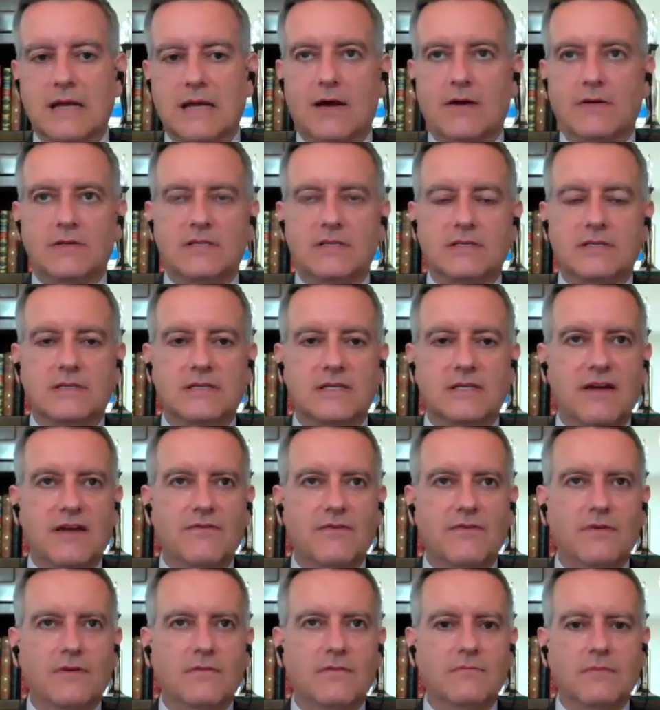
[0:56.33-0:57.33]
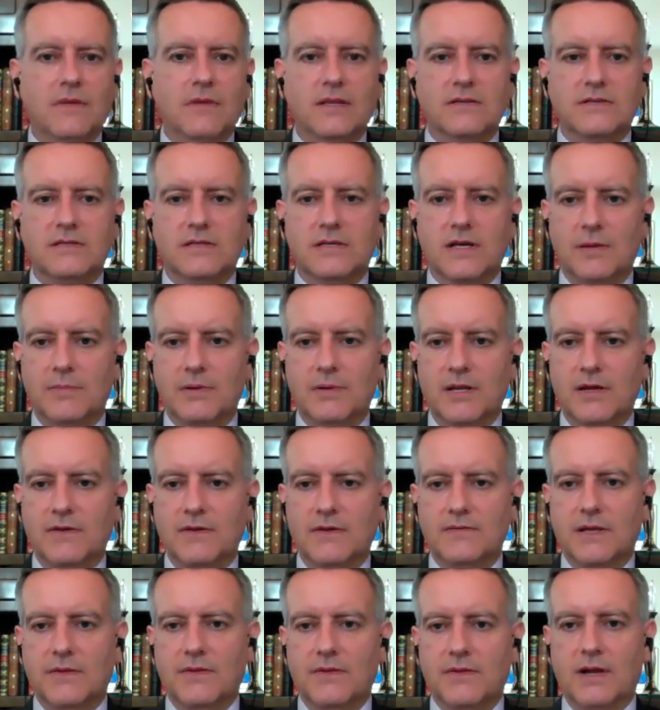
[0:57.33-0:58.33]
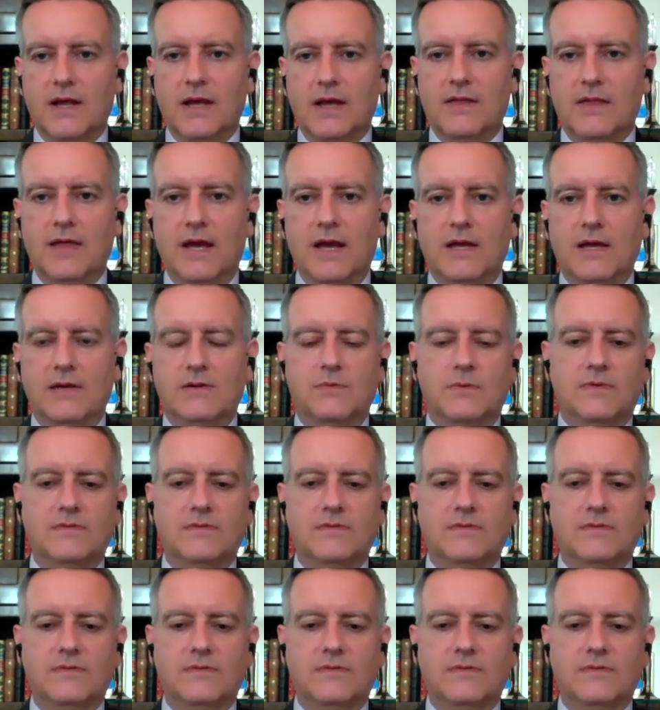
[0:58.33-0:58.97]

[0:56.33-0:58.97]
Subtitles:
now 7 months, I believe, something like that.